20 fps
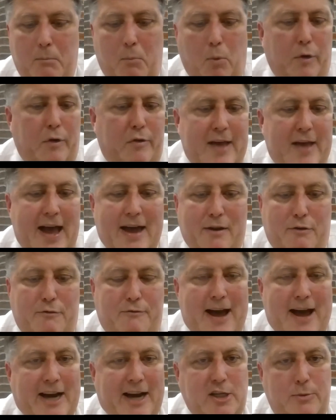more
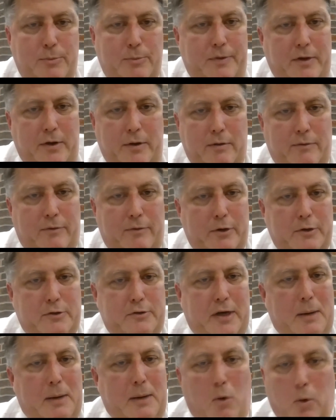satisfaction with the
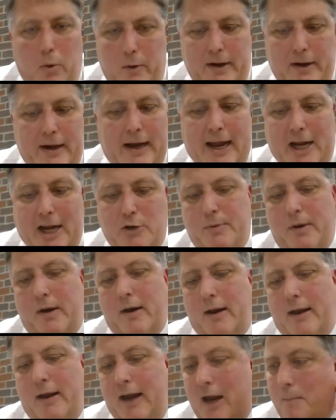university, more engagement
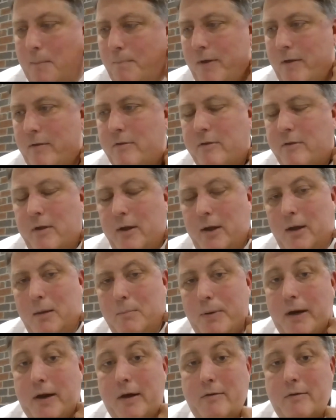on campus,
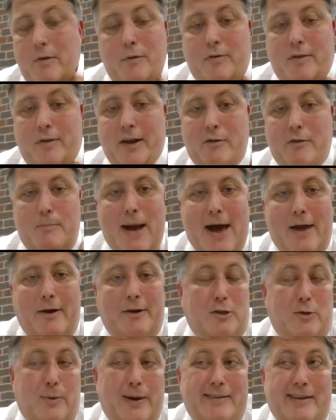because those things matter.
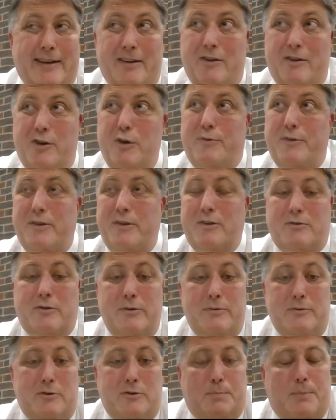It's the right thing to do for the
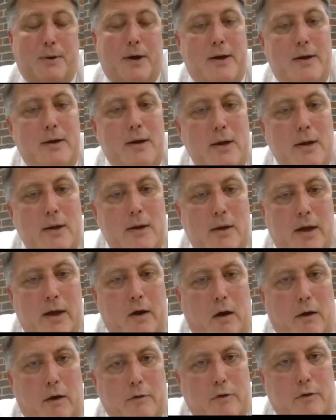students, but it
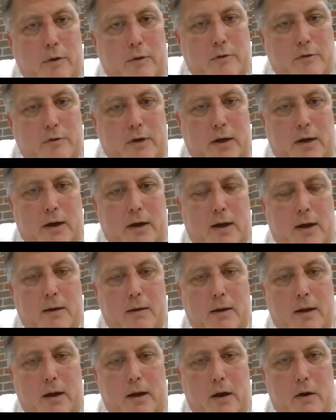also is
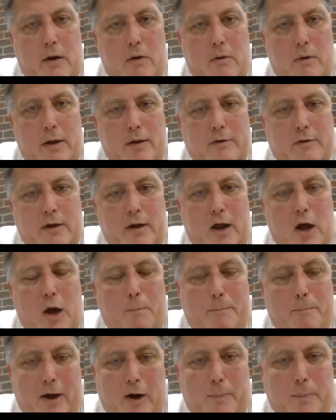gonna, it's gonna
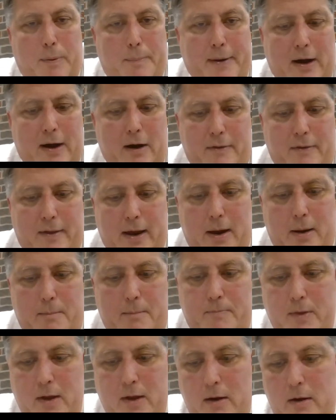help better prepare
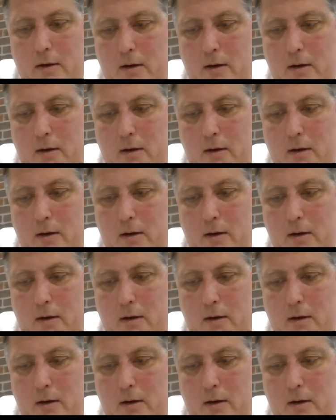them